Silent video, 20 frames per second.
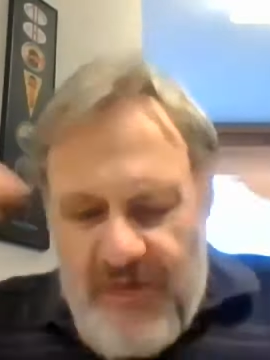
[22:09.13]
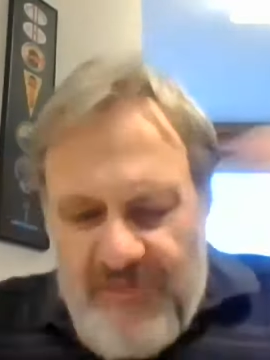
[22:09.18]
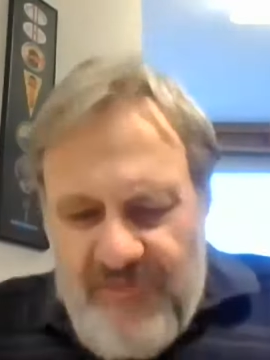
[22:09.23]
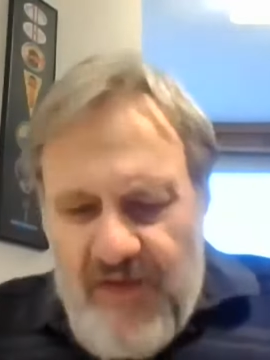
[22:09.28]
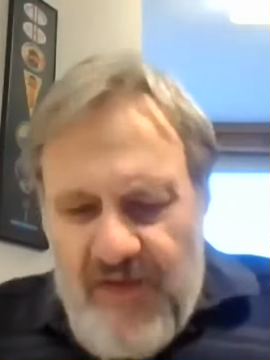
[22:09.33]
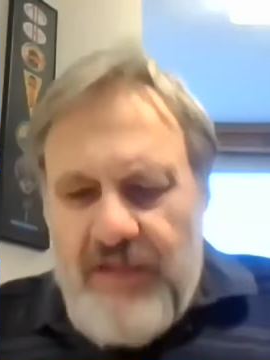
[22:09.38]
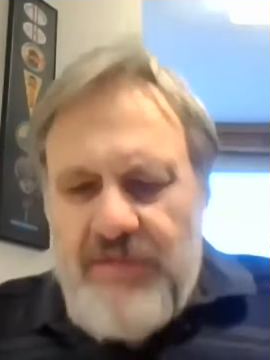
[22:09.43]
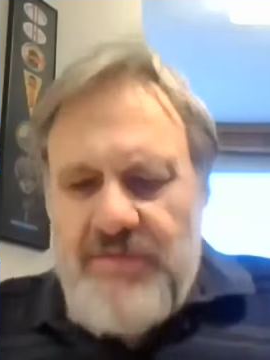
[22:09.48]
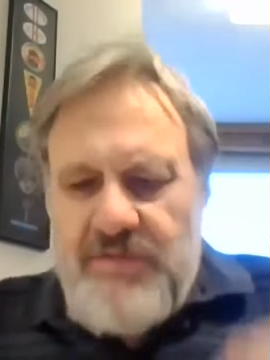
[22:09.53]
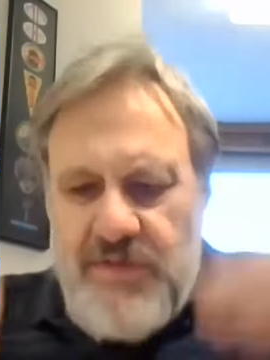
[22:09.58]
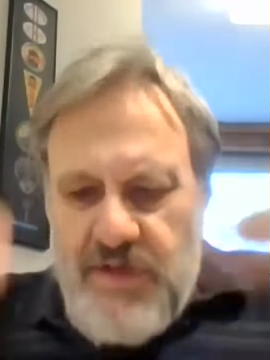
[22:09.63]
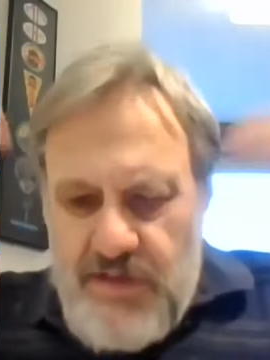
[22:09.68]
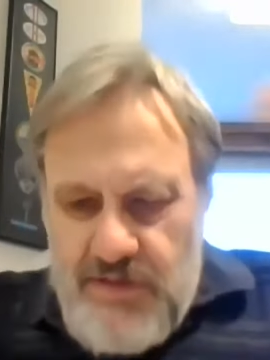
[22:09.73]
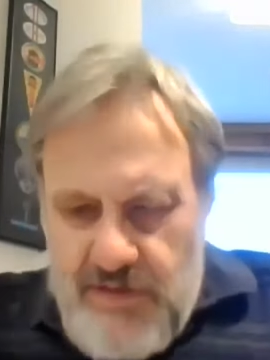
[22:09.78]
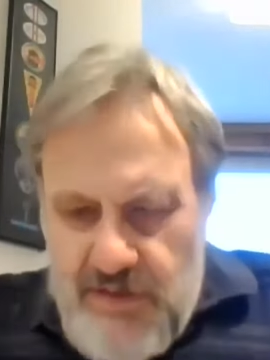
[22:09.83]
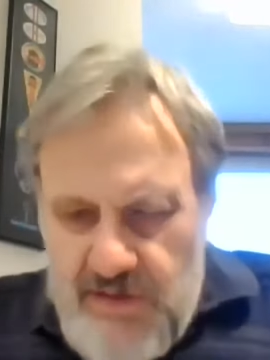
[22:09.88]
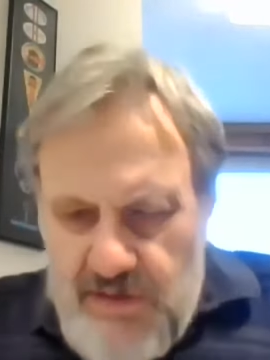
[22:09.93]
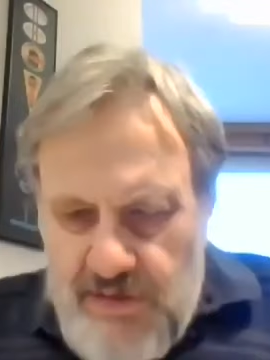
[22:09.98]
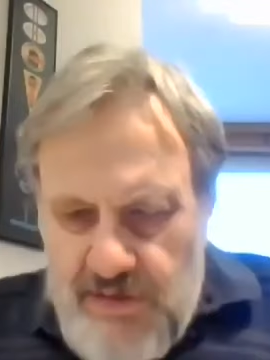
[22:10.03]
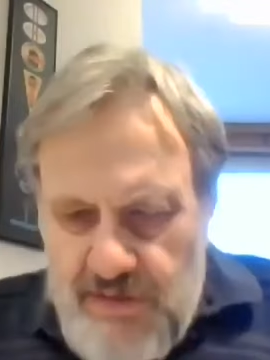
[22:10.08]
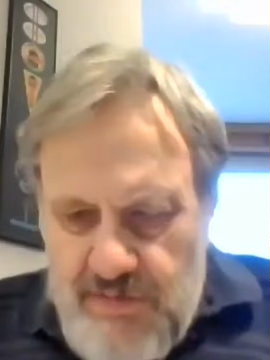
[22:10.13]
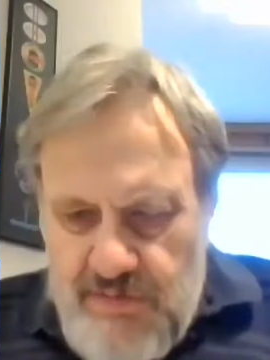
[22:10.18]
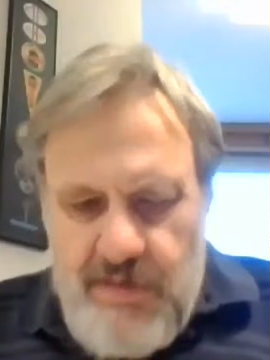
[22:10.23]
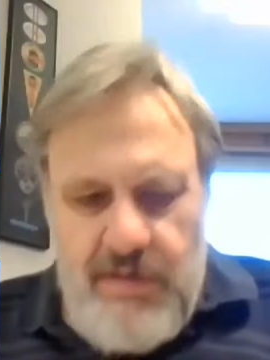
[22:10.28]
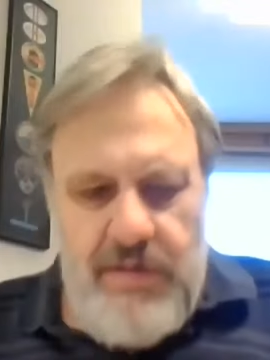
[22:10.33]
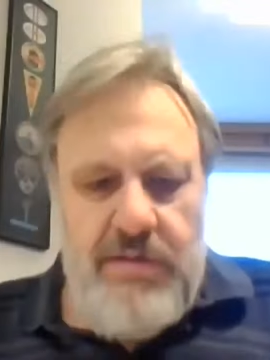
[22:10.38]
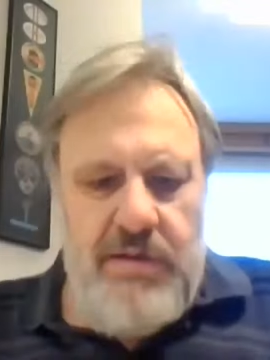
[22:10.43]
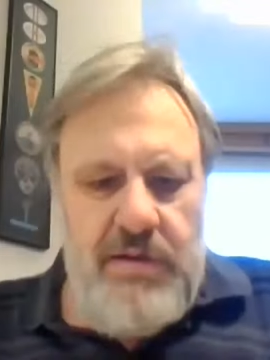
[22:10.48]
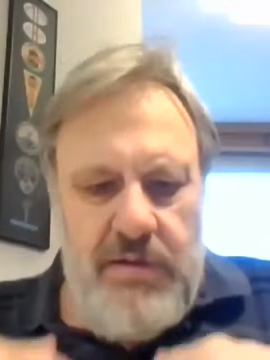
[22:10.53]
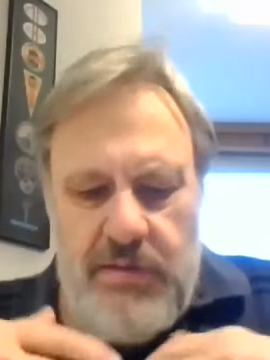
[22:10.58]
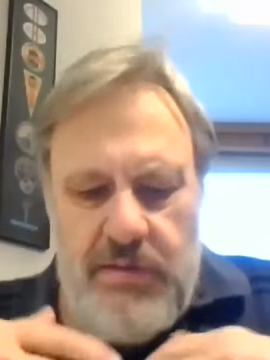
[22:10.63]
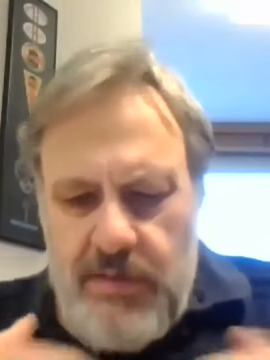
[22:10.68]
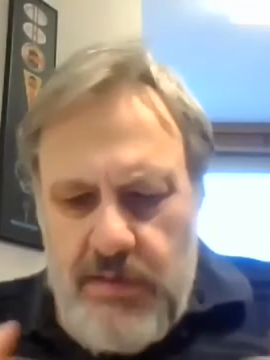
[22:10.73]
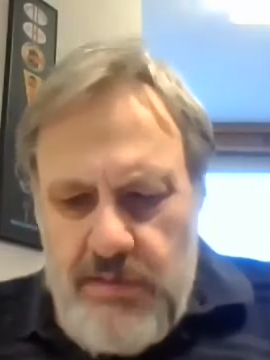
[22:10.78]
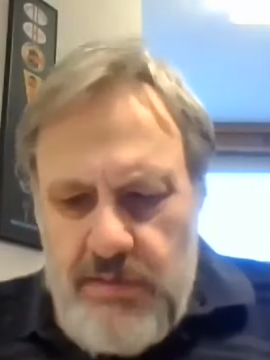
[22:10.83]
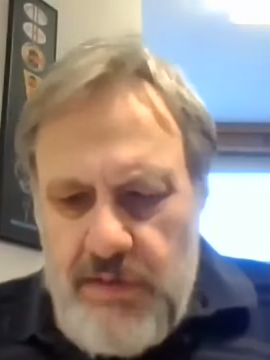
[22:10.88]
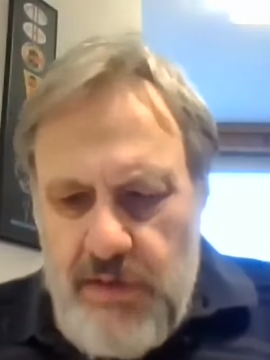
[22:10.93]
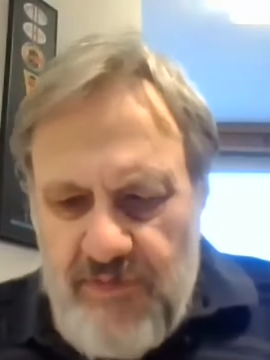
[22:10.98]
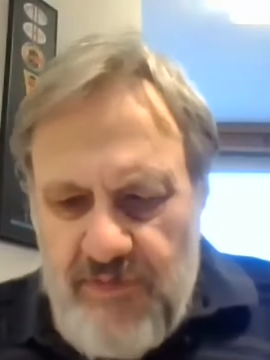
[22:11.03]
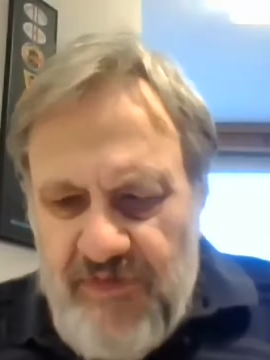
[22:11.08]
prevent
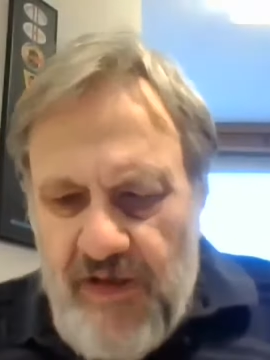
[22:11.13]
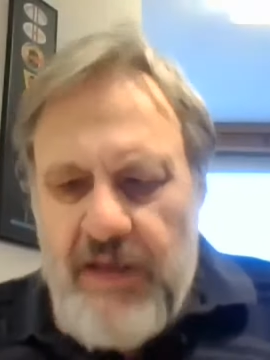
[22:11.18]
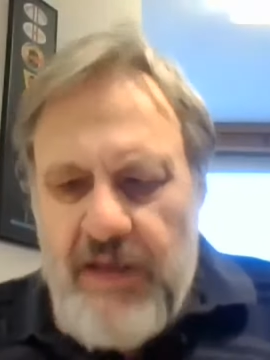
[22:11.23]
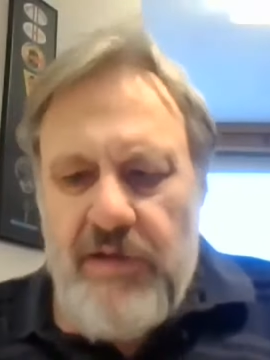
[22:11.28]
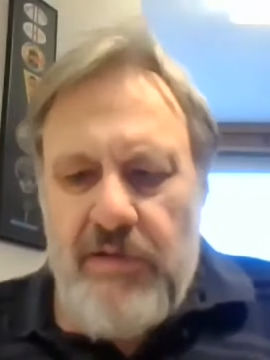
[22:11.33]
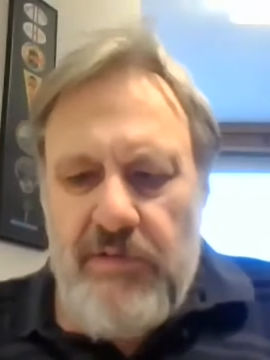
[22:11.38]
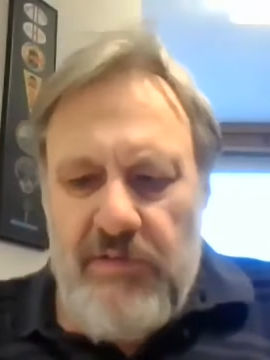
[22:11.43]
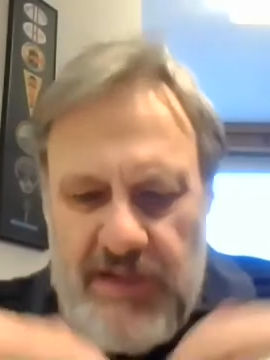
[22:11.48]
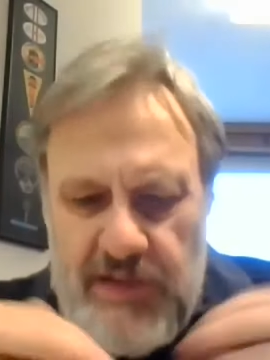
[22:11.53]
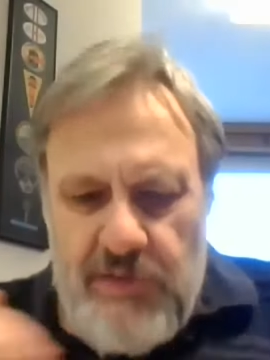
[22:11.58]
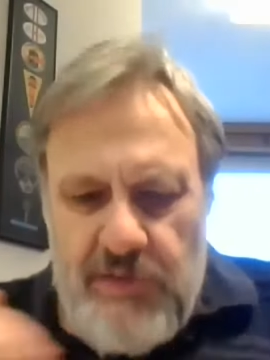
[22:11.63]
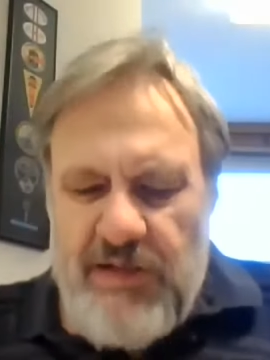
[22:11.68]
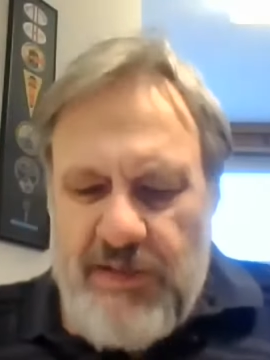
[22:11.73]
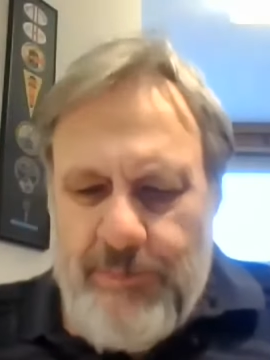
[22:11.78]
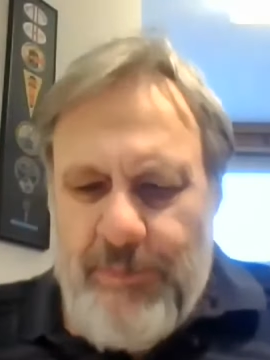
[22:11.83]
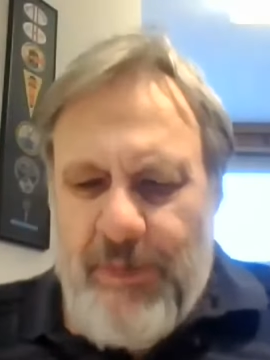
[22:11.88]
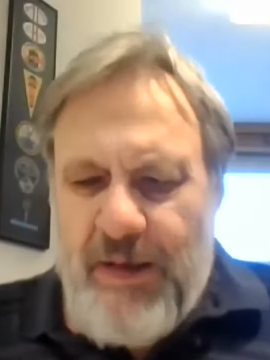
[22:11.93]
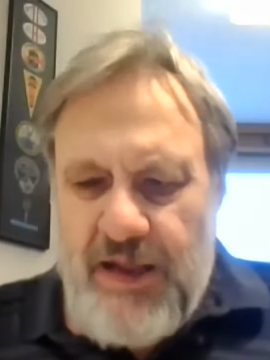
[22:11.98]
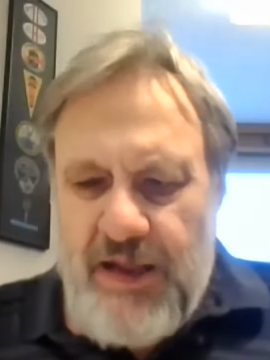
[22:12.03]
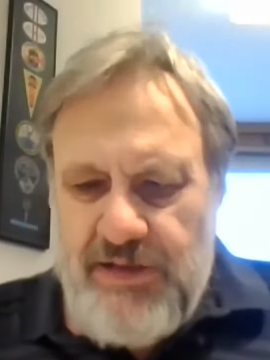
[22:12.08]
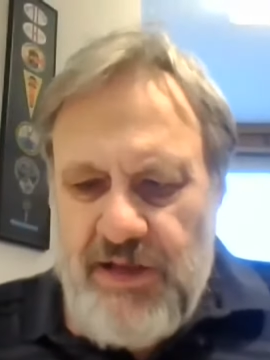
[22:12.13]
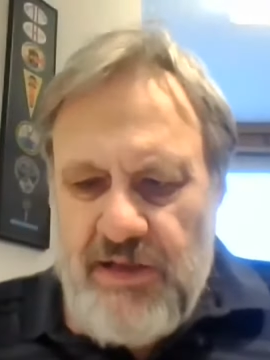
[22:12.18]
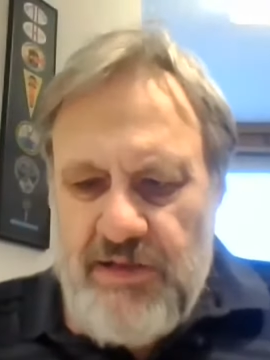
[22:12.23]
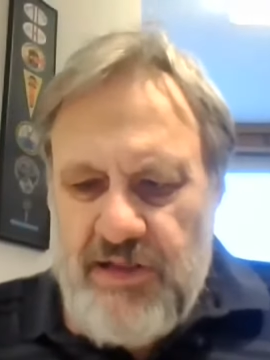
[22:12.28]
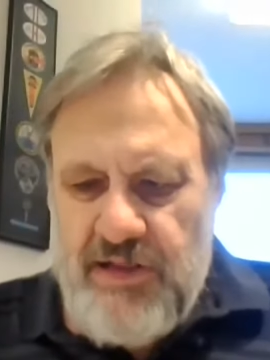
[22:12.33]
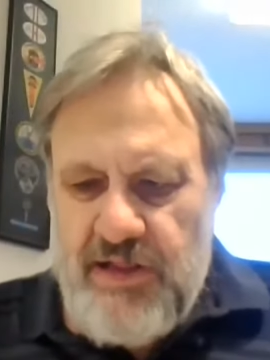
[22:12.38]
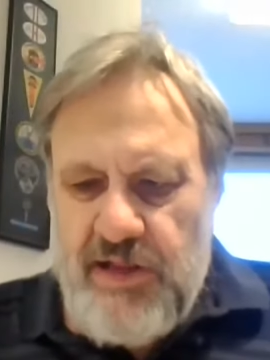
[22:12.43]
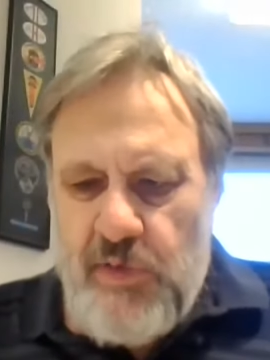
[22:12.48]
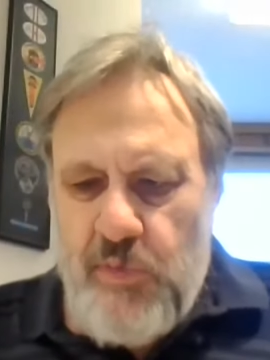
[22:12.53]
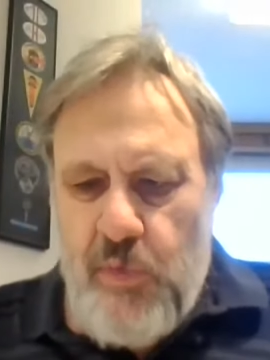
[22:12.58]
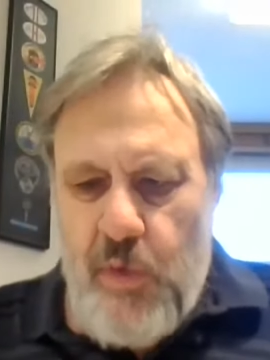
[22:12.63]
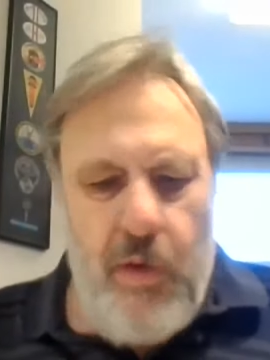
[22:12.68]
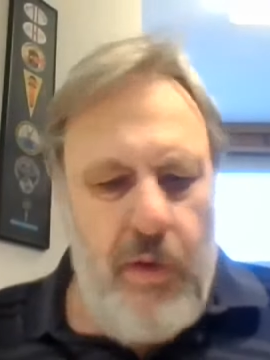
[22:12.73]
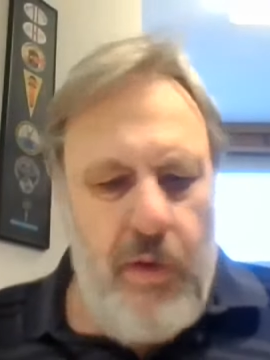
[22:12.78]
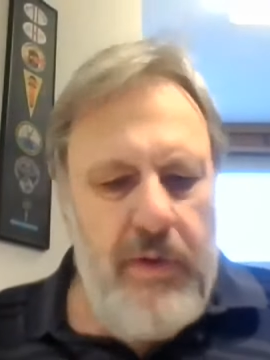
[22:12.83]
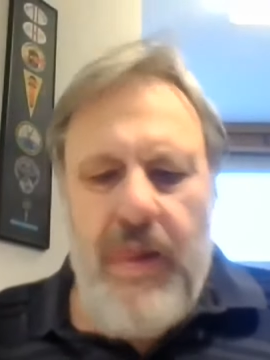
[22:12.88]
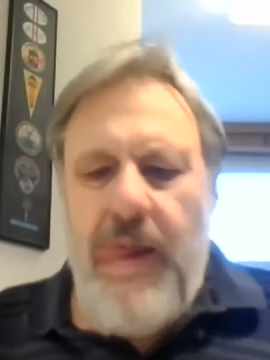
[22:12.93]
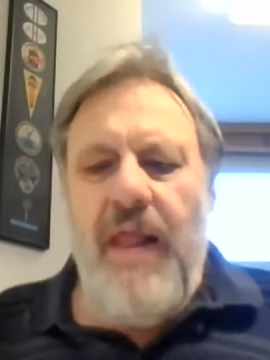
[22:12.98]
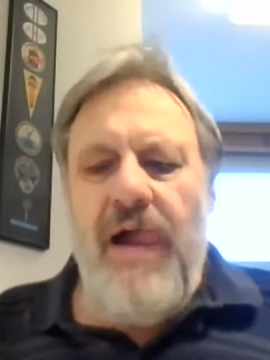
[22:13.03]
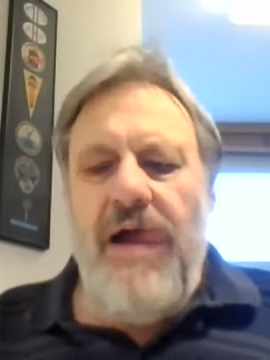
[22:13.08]
the virus to spread and so
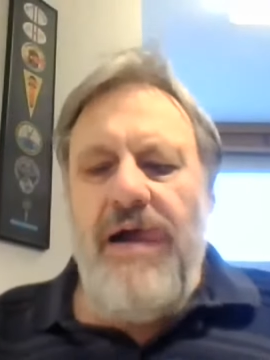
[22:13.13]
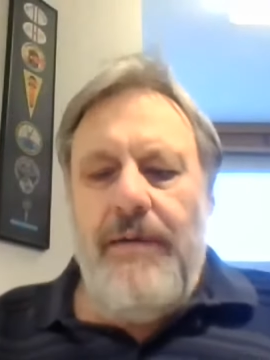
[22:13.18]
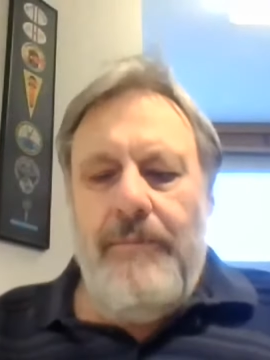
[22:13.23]
on.